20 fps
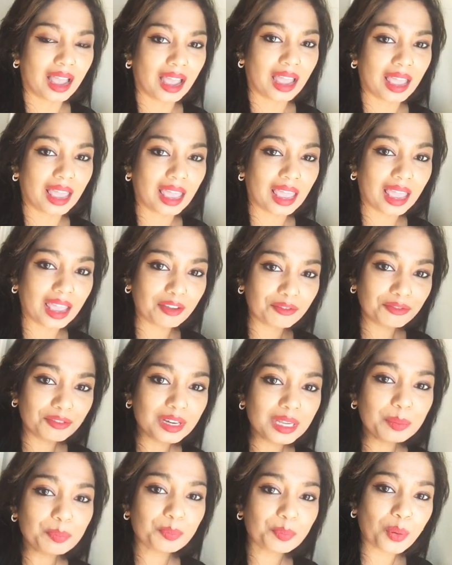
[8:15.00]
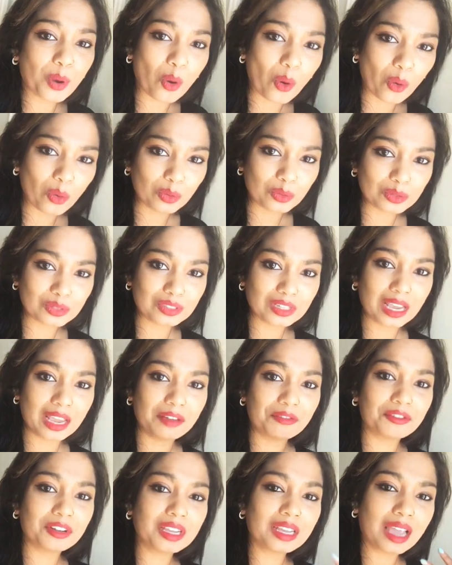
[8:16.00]
Every post,
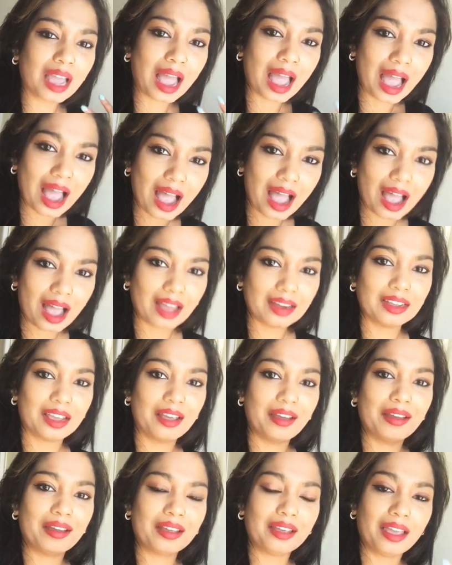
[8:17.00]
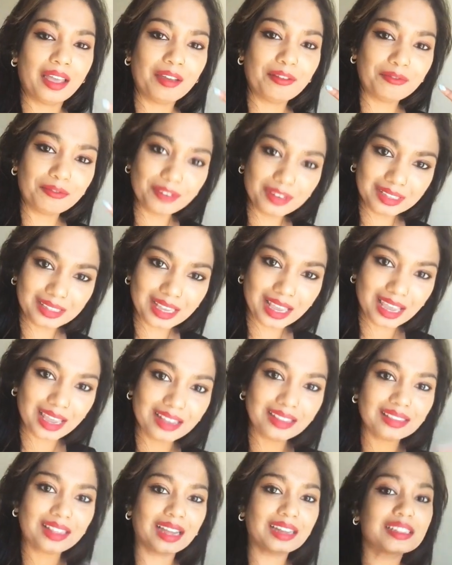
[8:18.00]
every ad, everything
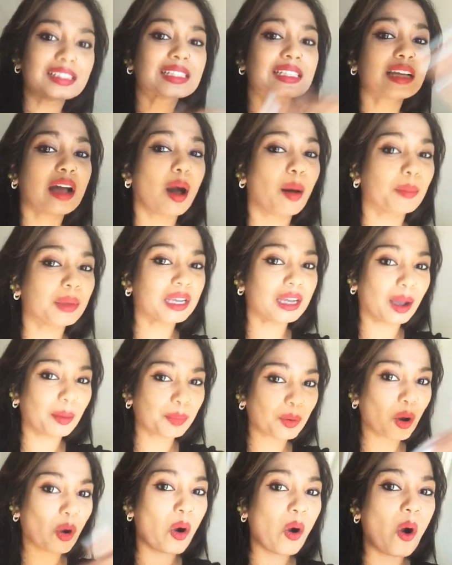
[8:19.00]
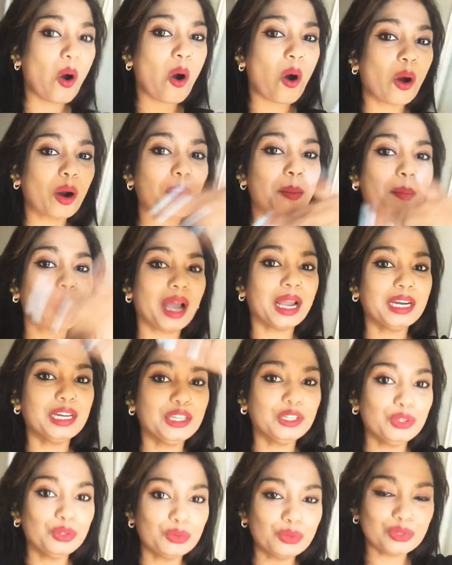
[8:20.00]
that's coming up on my
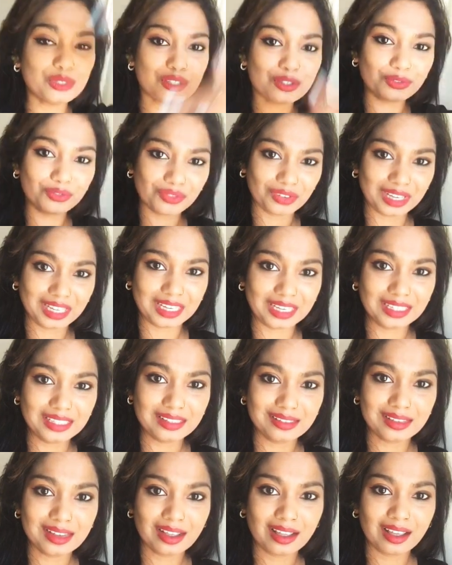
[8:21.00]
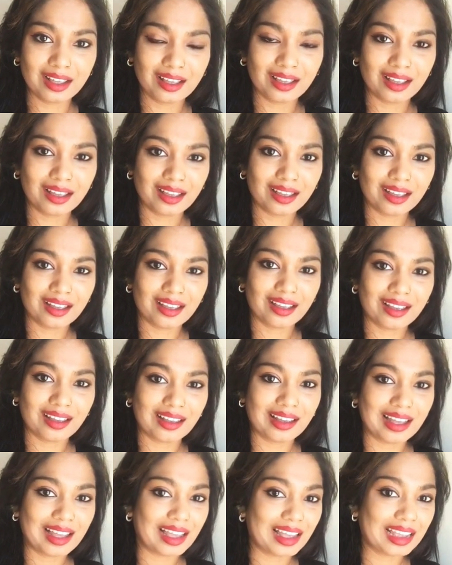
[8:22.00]
news feeds,
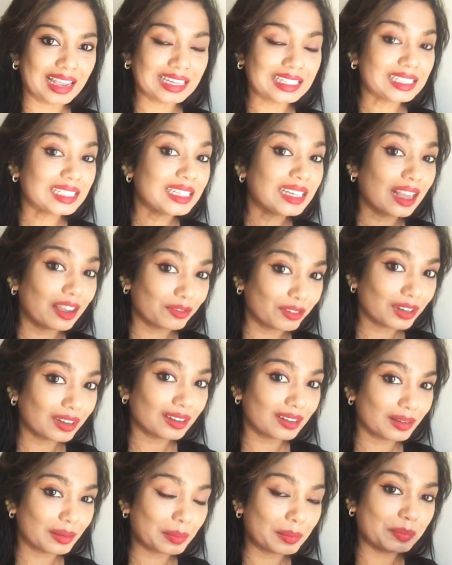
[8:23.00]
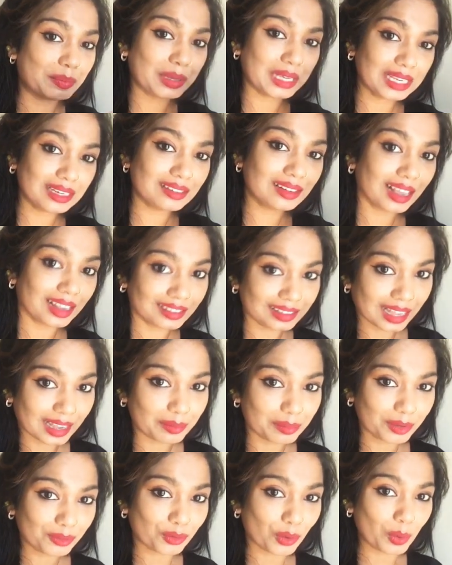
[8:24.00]
it's never been like that
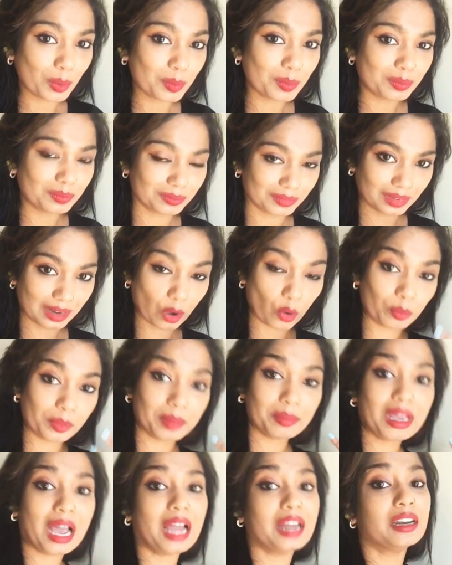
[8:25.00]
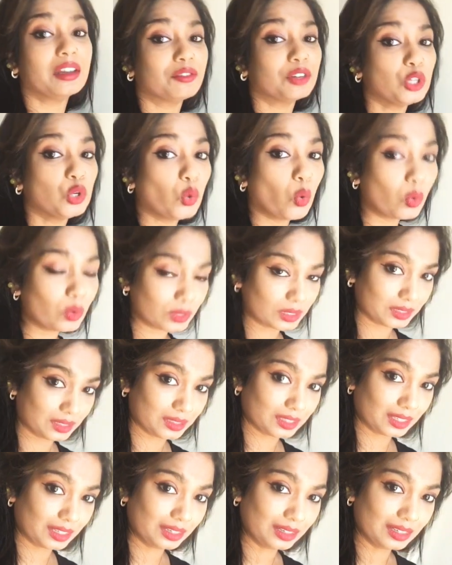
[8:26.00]
before. Or maybe I never noticed
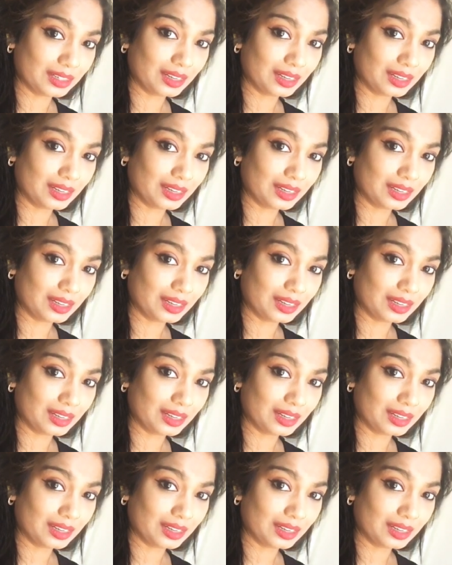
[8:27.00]
it,